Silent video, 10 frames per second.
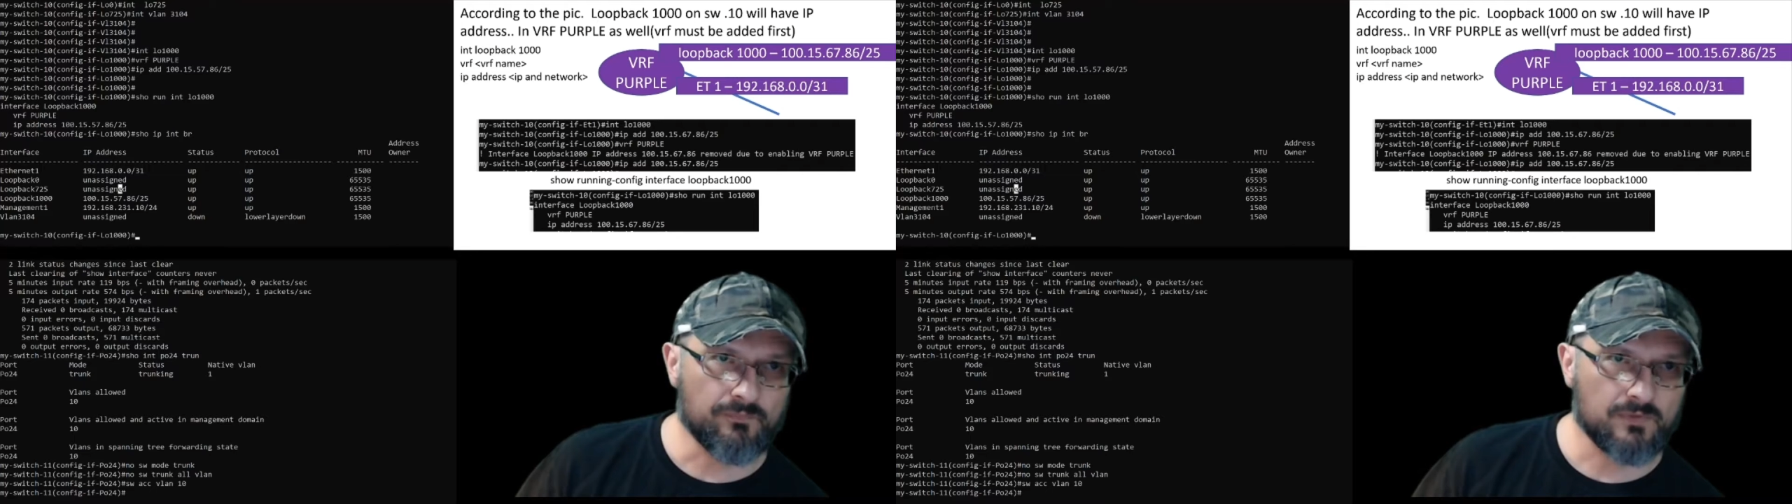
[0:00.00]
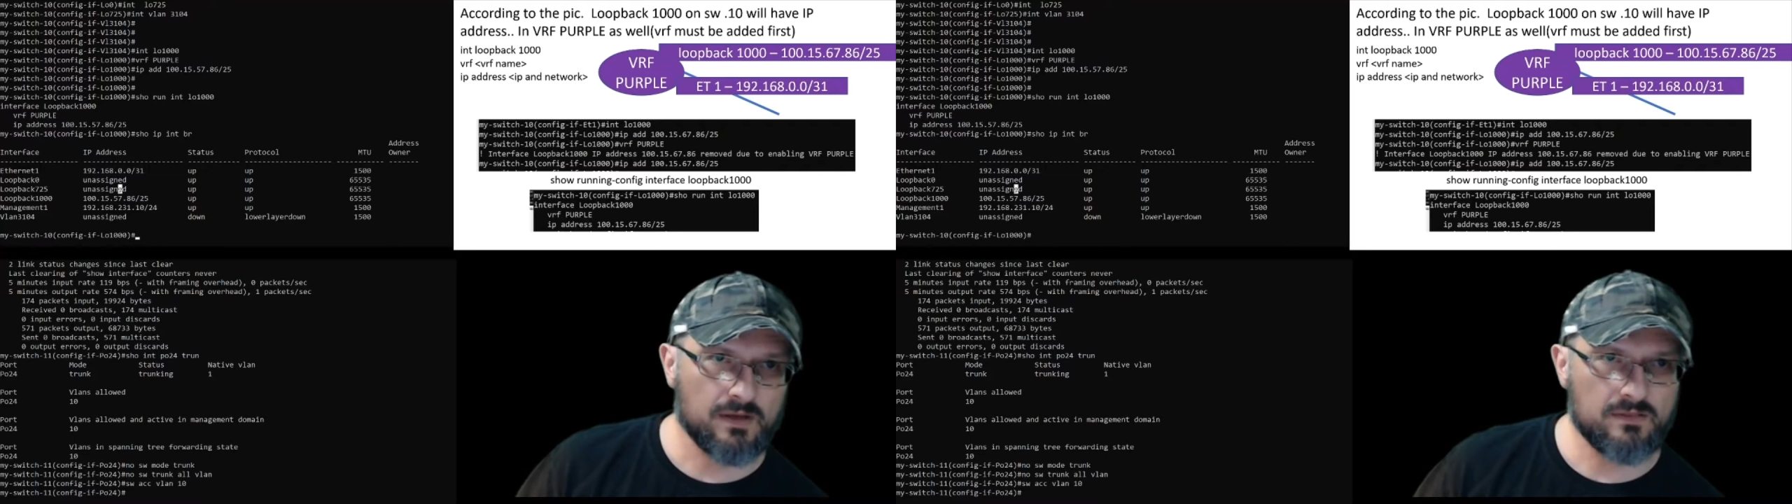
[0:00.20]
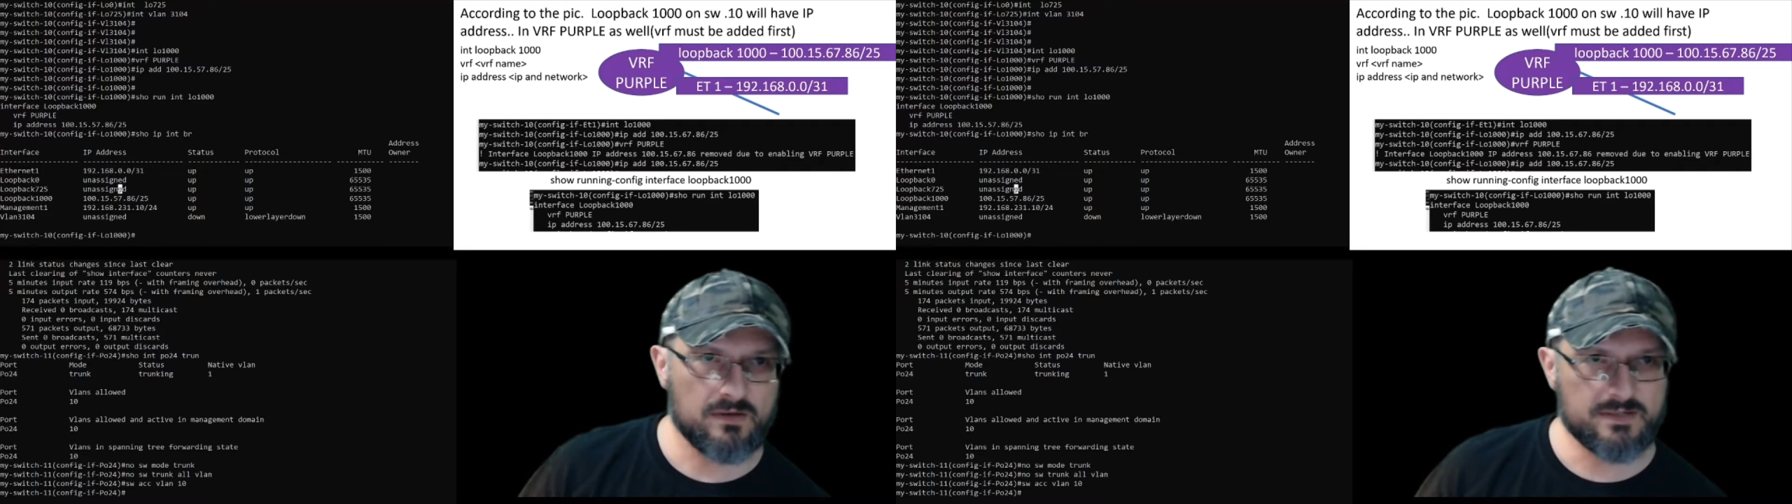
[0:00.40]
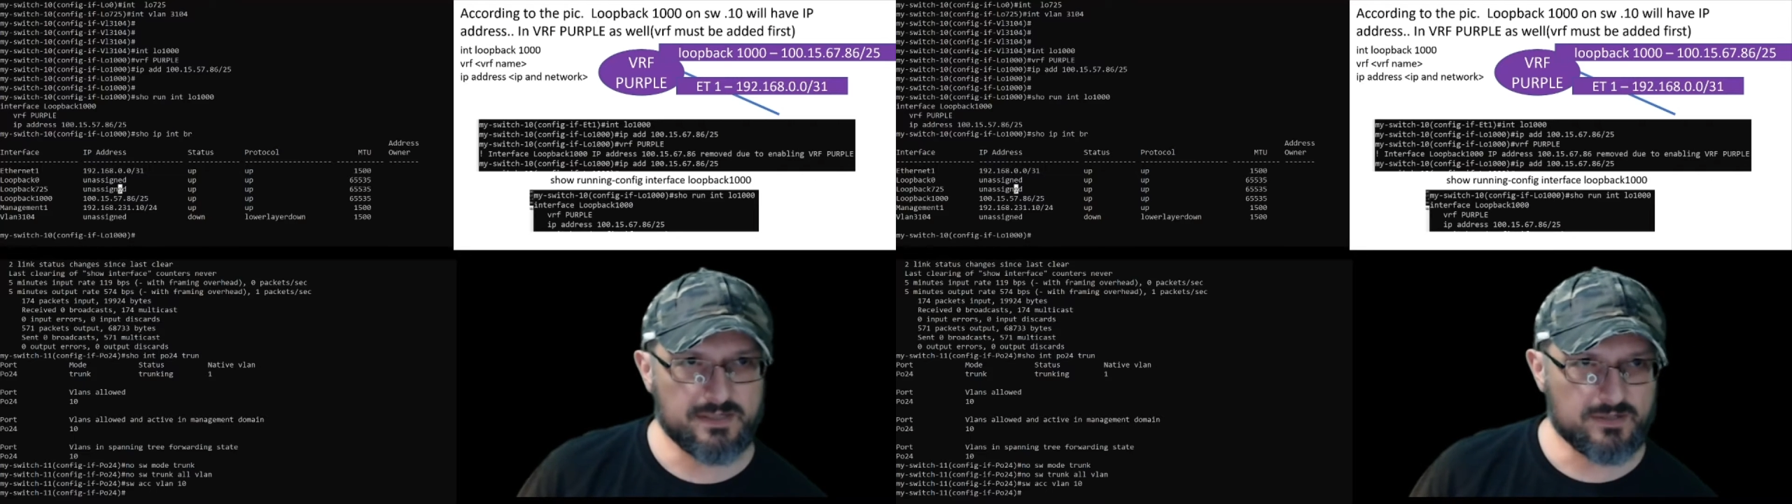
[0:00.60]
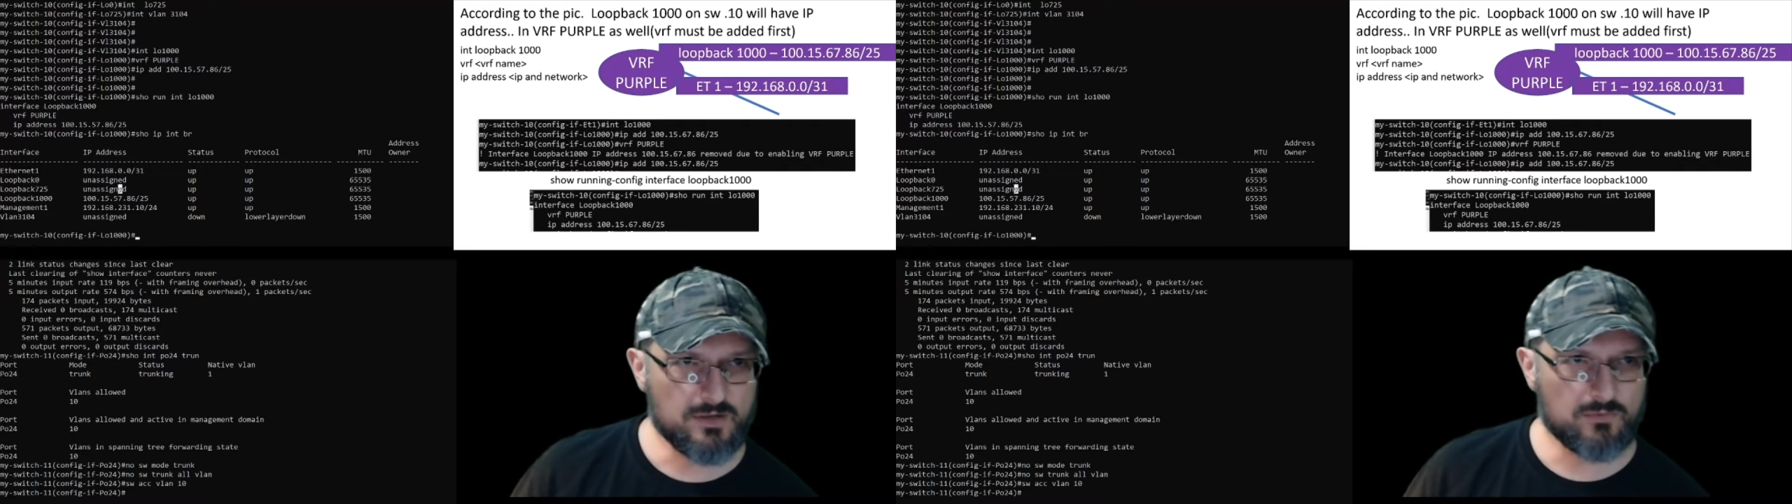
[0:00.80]
I thought I said
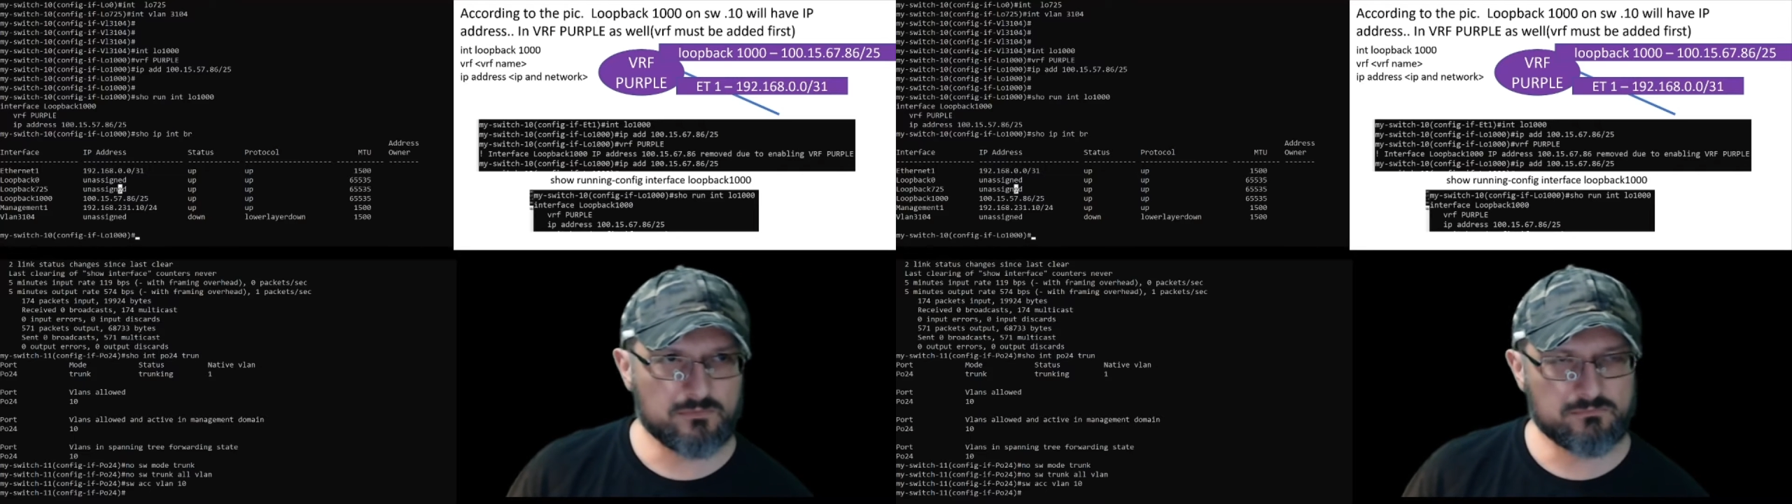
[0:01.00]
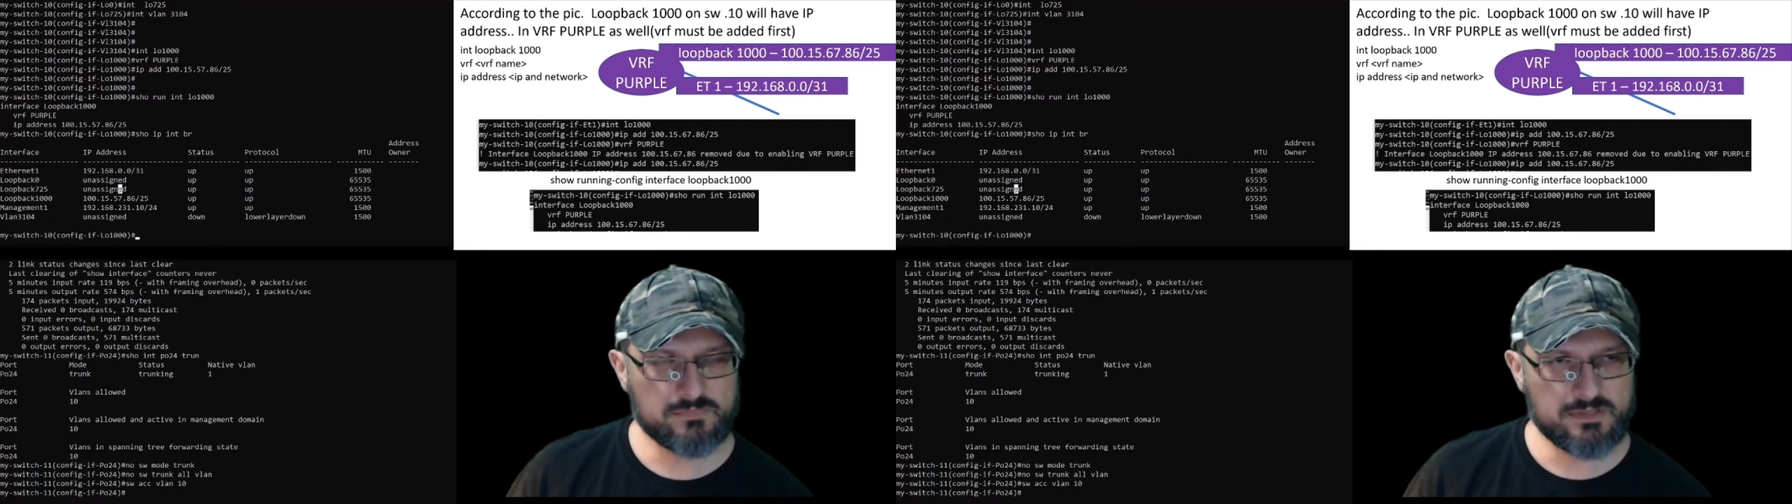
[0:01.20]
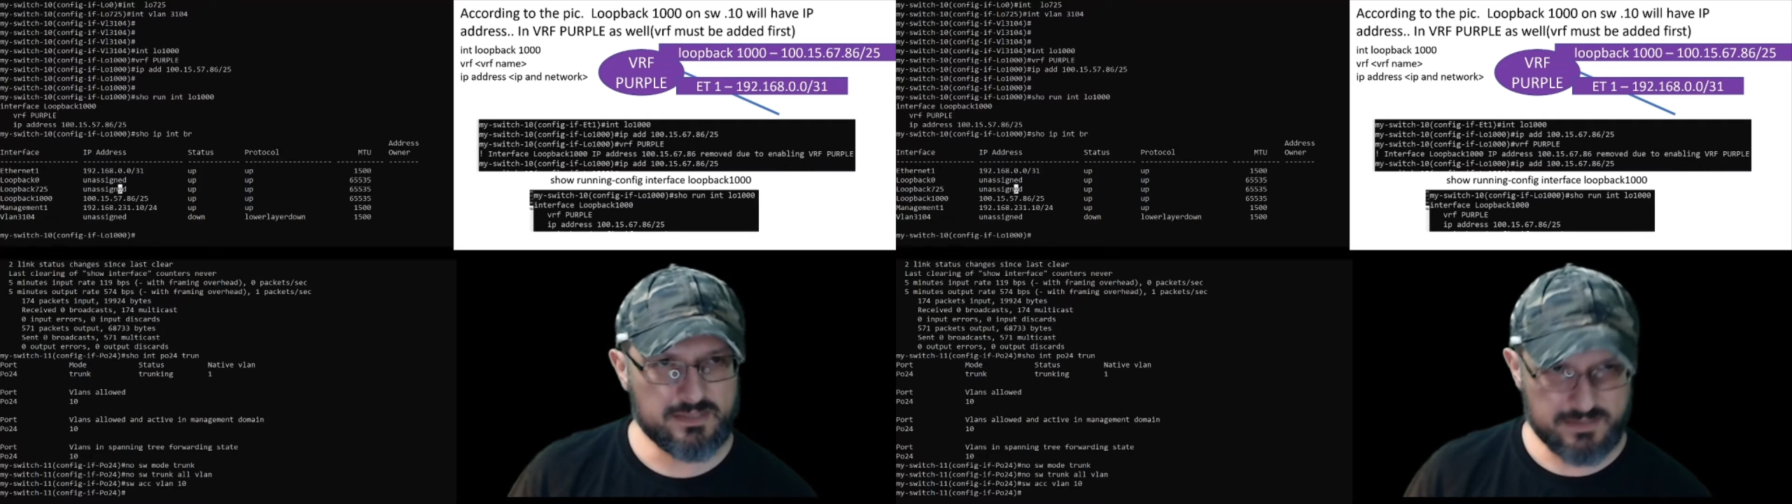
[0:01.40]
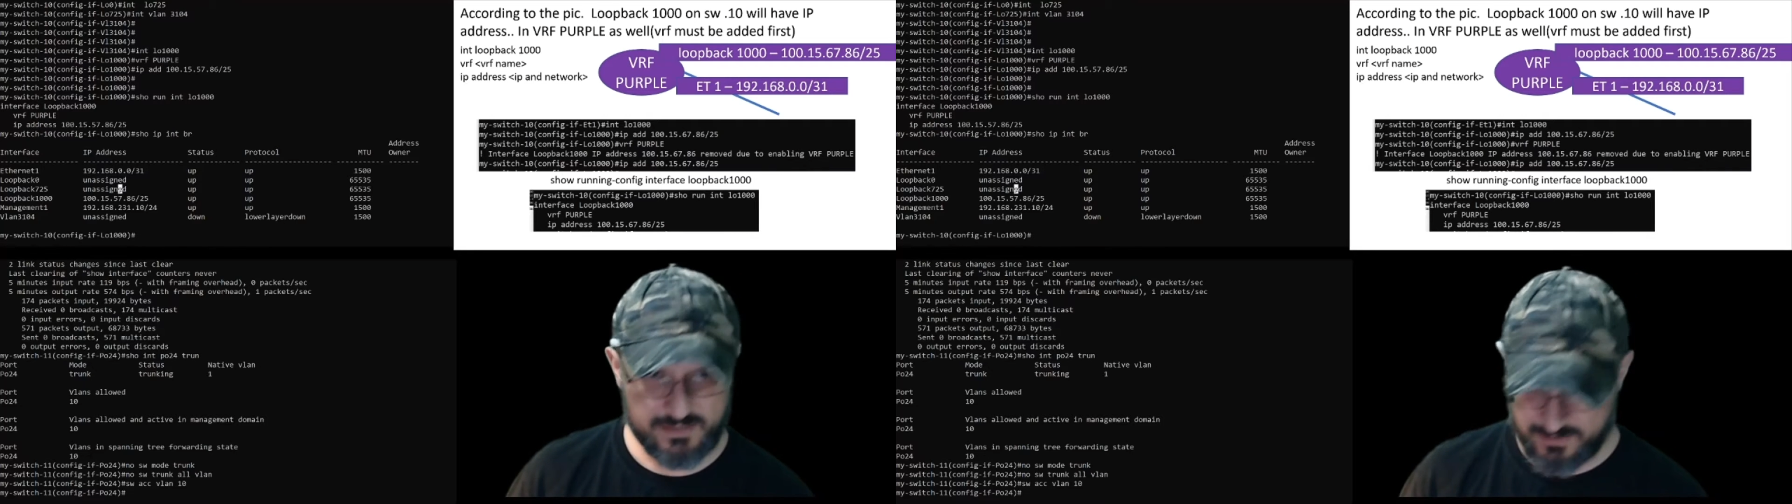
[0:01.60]
no. Didn't I say no?